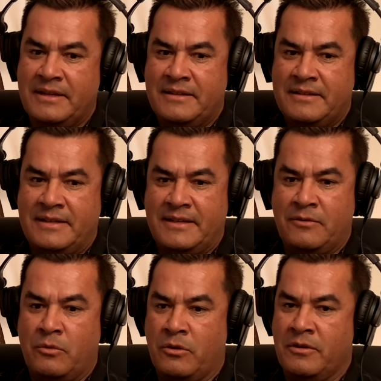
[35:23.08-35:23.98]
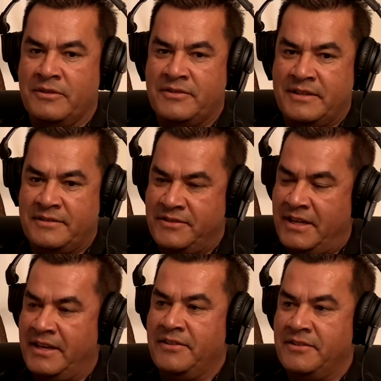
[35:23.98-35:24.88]
uh, warrants and
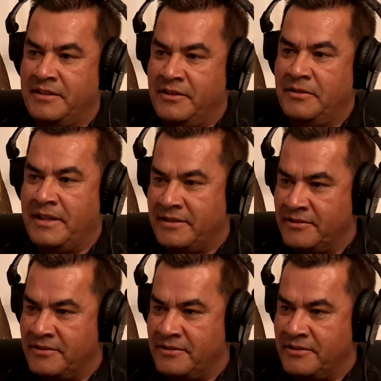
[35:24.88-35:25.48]
studies to do that.